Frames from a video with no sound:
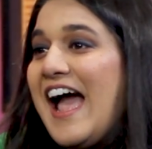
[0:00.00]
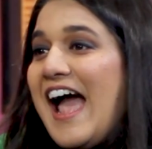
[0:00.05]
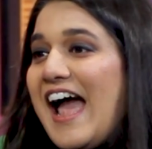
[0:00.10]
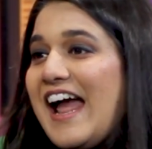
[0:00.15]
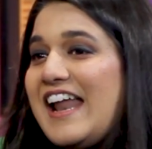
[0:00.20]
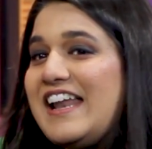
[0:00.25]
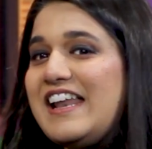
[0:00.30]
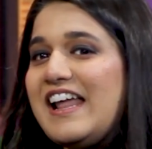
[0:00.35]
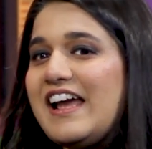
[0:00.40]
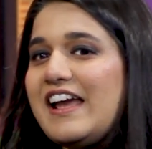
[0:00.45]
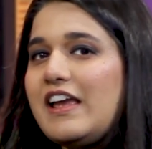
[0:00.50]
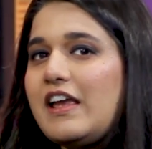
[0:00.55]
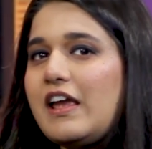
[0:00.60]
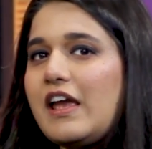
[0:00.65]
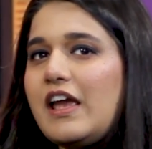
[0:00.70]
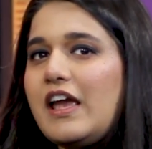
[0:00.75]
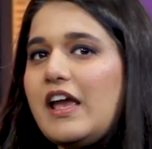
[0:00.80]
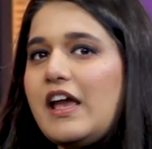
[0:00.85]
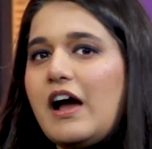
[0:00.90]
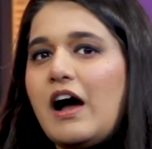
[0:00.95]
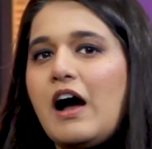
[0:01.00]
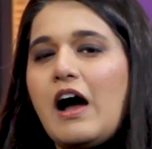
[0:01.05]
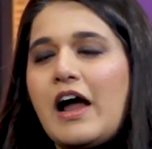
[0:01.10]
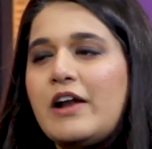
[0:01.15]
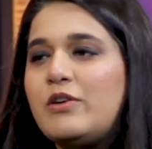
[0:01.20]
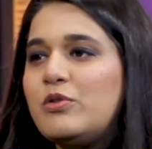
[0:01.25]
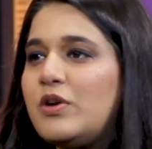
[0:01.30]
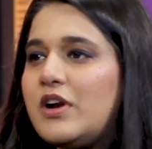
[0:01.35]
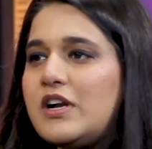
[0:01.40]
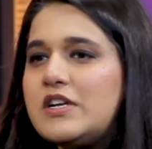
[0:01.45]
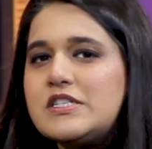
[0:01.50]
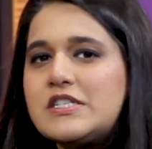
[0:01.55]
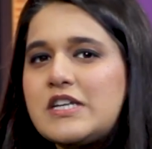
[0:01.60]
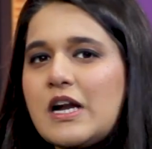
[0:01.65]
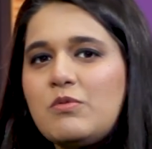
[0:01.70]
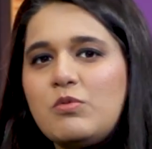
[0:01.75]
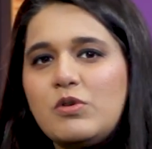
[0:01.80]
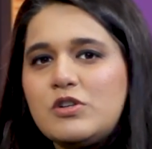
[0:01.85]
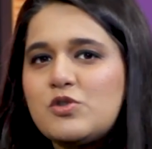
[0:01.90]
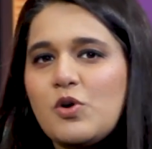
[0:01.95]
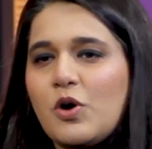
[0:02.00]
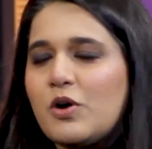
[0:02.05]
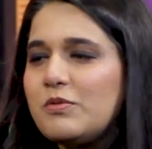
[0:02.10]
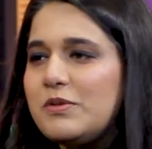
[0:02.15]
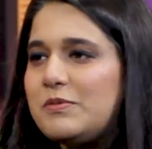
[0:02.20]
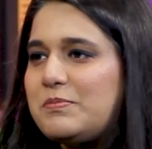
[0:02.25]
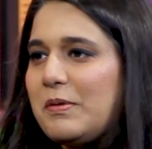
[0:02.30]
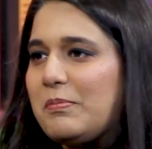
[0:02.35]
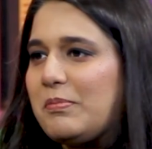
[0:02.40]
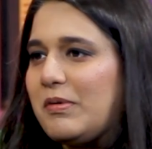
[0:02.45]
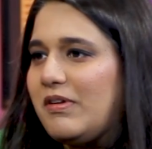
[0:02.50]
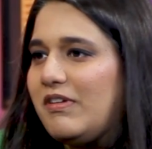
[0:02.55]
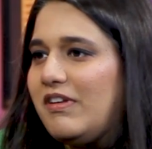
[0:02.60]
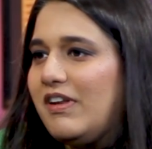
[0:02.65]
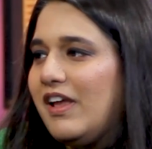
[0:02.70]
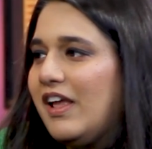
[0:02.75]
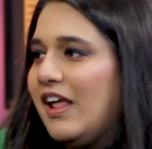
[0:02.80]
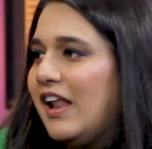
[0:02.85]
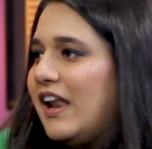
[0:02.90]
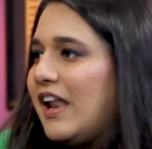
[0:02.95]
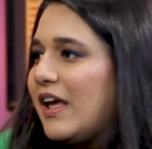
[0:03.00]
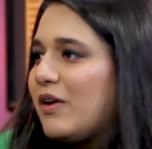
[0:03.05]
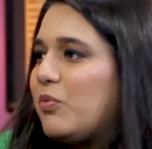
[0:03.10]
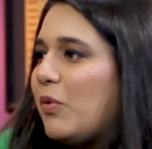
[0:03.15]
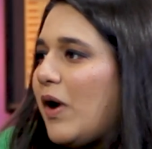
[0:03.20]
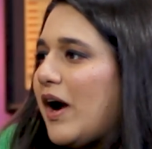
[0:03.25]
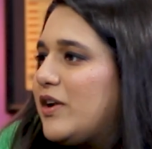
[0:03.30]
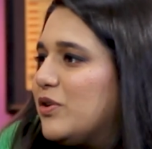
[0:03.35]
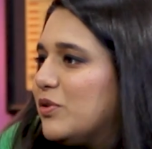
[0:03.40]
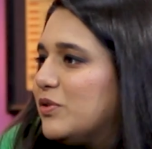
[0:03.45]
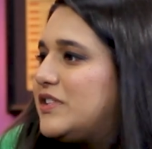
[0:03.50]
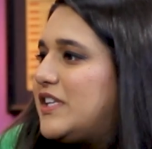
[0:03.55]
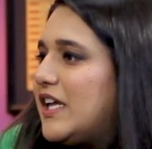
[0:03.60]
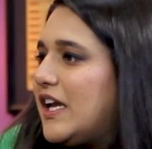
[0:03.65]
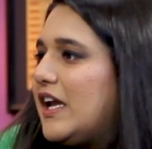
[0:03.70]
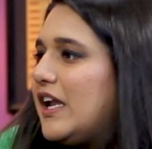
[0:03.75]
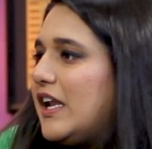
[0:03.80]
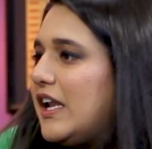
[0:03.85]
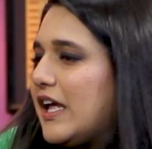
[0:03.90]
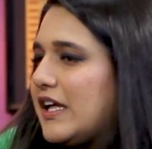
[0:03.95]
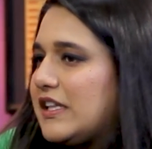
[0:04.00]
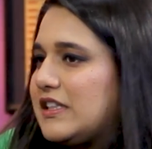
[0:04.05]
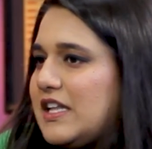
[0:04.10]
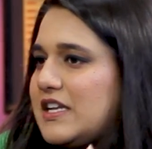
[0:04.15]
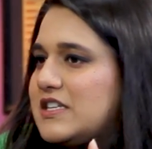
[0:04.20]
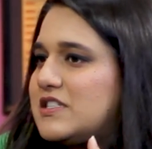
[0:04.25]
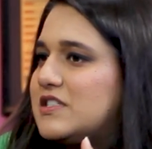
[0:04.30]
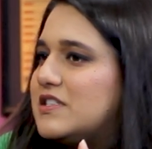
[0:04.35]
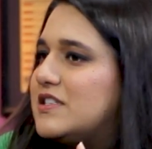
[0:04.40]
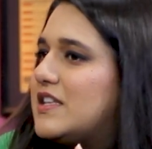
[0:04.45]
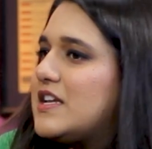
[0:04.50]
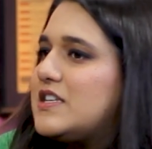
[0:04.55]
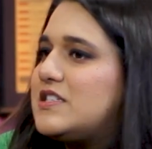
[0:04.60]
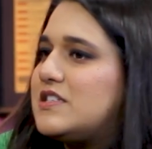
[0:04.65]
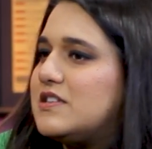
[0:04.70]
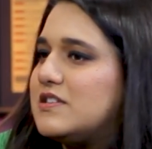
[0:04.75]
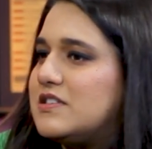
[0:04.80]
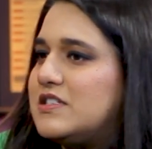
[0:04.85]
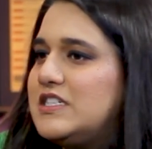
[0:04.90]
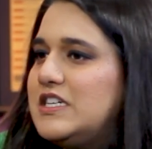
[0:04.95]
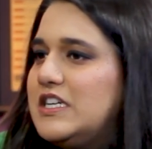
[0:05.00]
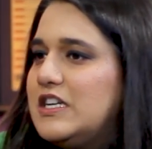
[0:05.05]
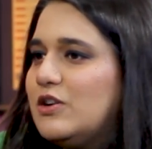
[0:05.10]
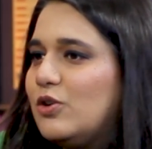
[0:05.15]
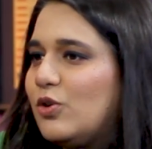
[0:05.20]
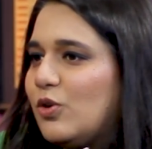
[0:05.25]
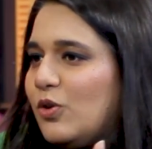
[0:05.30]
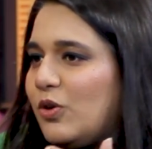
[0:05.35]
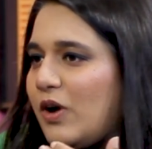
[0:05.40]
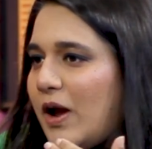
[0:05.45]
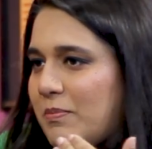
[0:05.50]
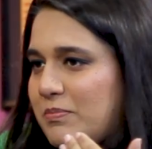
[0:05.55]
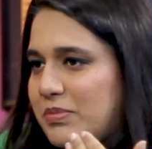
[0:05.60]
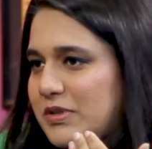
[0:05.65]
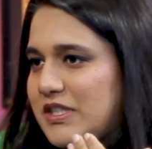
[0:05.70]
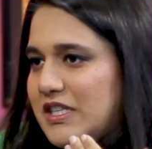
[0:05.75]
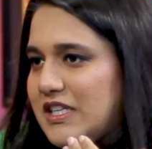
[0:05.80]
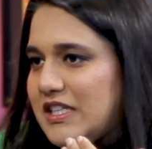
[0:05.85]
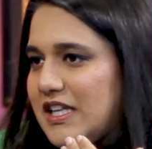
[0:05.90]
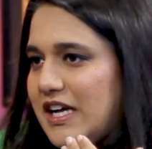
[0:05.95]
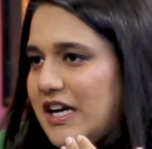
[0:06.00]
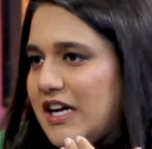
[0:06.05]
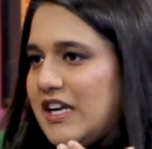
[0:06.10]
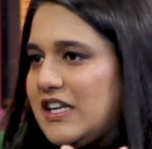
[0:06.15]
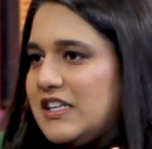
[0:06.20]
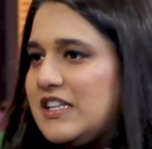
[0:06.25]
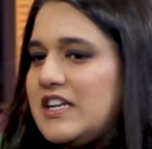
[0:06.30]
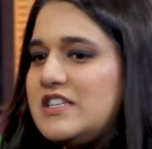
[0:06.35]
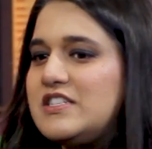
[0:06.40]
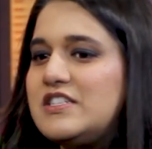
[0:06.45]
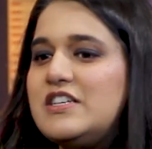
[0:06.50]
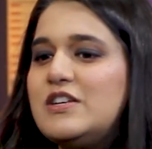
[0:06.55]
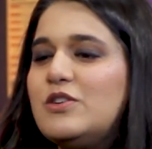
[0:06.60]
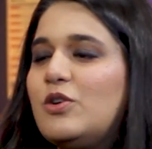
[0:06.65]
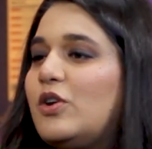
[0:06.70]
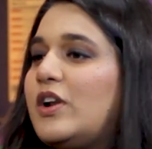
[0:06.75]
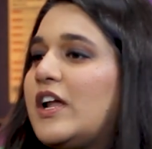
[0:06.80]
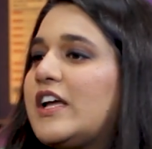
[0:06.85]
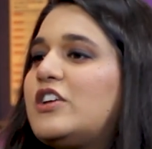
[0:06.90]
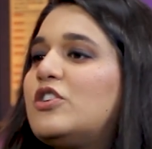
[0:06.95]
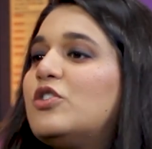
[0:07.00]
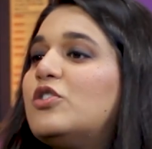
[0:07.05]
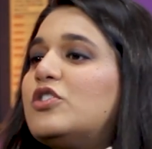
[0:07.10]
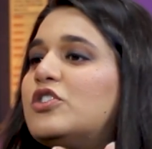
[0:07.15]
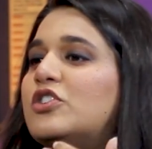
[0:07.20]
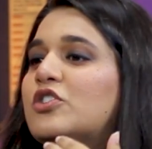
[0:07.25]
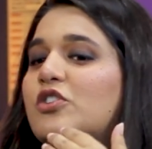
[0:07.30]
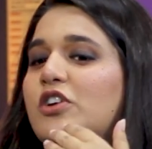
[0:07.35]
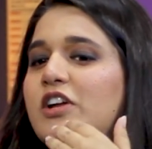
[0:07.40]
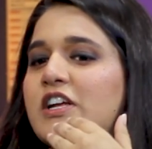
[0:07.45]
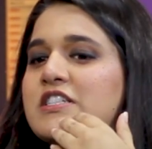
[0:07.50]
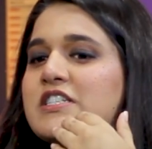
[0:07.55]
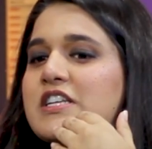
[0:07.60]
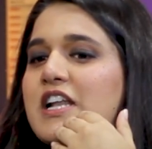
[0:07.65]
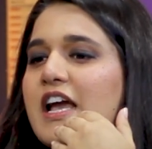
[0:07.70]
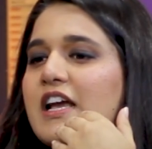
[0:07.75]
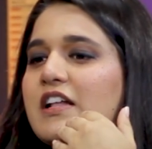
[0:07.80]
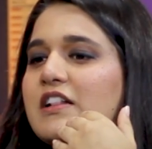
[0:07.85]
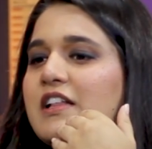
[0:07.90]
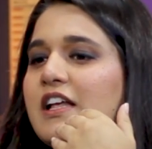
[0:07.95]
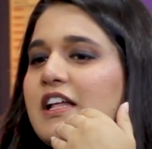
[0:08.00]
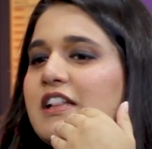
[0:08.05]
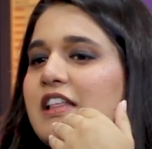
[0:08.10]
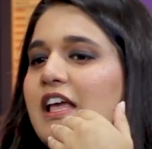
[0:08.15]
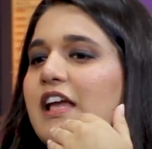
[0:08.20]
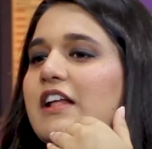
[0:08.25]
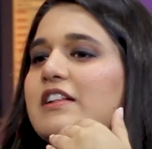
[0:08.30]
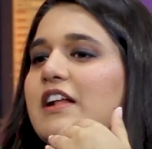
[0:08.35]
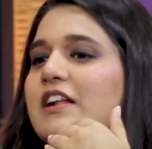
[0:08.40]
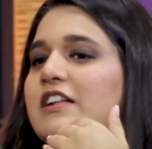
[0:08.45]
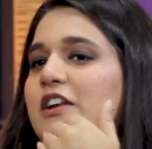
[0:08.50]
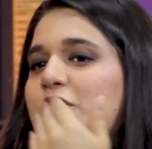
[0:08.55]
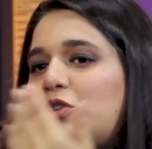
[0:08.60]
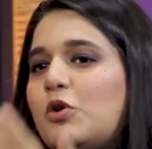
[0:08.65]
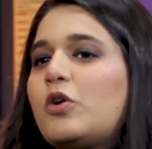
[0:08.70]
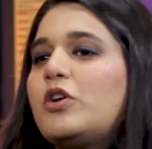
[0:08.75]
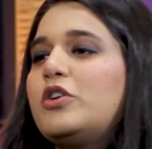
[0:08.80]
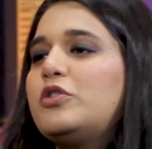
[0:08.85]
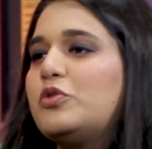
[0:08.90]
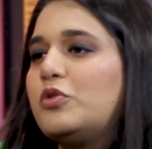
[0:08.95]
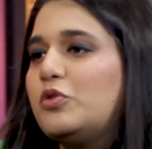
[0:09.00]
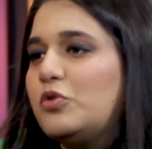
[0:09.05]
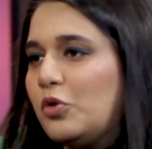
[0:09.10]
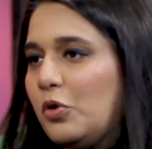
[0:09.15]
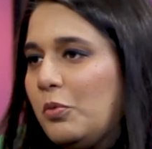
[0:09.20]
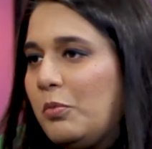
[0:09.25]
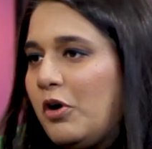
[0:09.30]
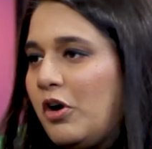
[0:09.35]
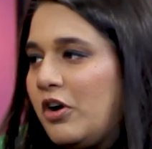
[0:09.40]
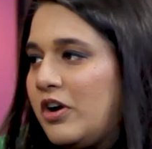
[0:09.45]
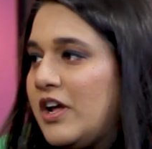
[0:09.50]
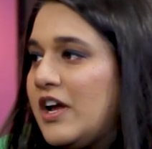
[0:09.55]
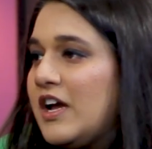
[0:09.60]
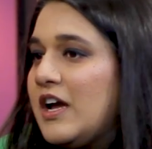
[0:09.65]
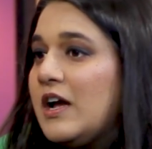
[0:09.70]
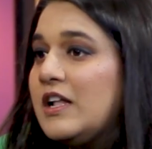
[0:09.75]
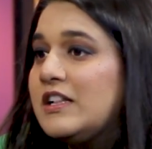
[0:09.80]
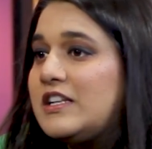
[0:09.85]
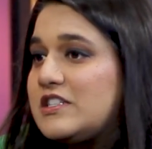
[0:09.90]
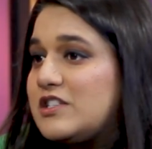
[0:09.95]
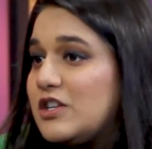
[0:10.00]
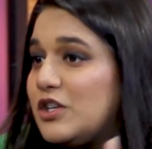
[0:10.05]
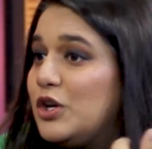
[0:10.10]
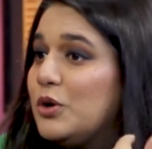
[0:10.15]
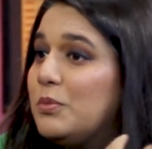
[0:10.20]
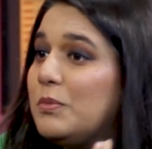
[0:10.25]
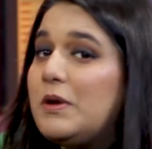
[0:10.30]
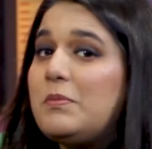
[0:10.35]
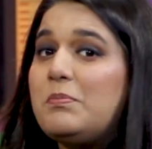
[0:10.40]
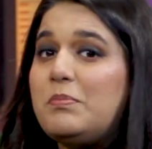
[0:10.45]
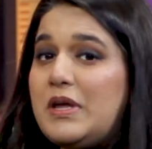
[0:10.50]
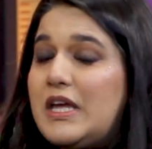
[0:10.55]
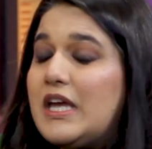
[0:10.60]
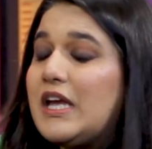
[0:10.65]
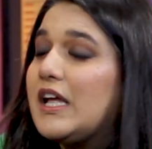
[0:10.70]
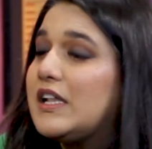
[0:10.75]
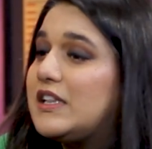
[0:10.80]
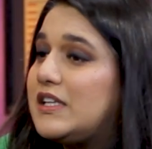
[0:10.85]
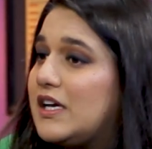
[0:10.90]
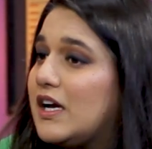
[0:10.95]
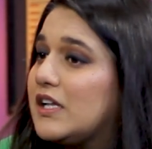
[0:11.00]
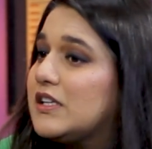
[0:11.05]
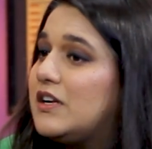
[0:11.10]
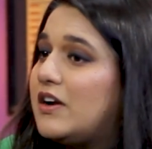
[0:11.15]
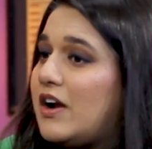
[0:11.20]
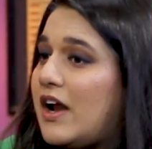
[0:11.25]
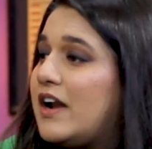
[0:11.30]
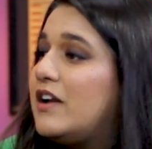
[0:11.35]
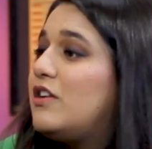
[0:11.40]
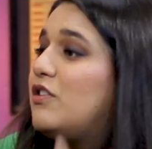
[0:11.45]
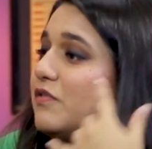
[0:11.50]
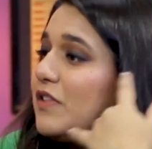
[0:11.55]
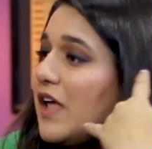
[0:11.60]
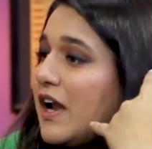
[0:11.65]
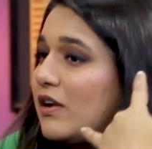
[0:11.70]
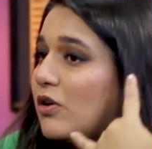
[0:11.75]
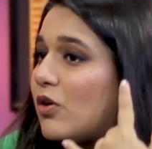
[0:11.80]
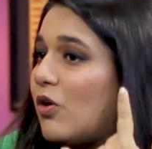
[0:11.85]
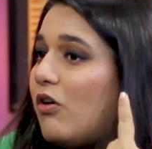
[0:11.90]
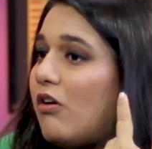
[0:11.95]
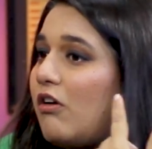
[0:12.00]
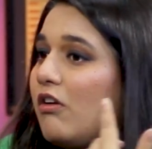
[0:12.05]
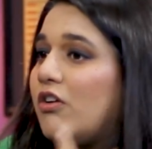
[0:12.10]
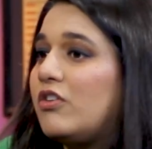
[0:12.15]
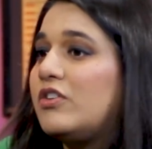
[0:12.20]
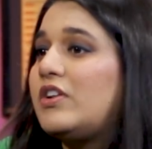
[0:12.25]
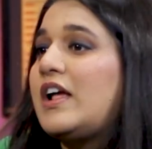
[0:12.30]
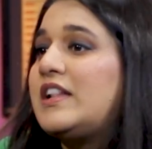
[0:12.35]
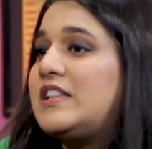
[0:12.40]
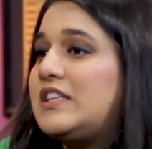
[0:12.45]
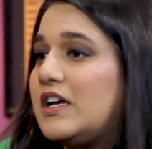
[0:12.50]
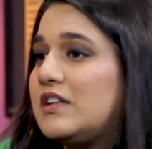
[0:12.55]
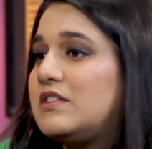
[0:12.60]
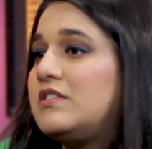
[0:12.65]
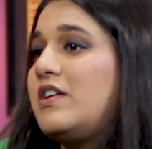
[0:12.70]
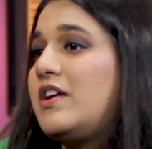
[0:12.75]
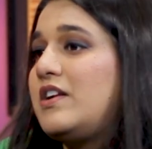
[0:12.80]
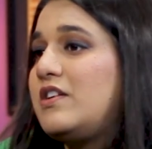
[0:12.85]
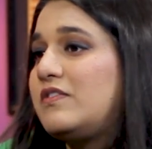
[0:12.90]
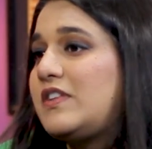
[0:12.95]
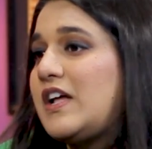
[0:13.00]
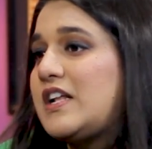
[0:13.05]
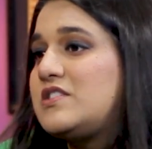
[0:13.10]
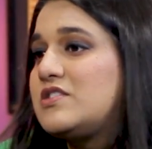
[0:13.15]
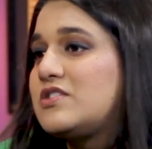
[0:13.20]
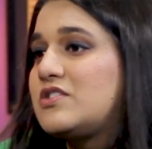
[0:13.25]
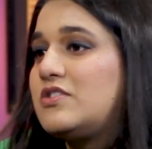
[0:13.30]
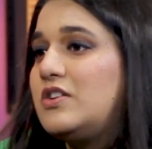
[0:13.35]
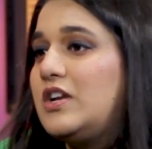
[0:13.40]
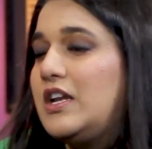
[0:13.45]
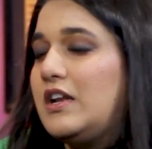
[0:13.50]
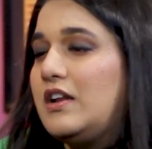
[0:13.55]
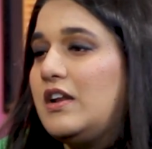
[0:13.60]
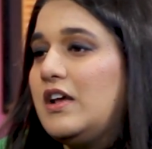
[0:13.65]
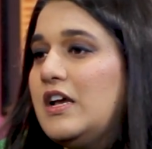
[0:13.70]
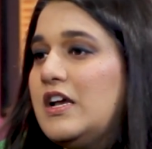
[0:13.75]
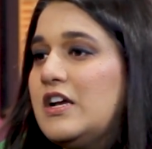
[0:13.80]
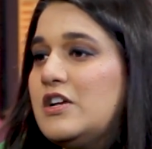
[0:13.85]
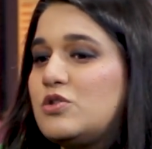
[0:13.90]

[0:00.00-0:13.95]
And like, I don't understand what's wrong with people. Like, why don't they, like, there's zero empathy there. There's zero, like, you. It's like they think that they're talking to a robot. There's a human being at the other end of that call or at the other end of that screen.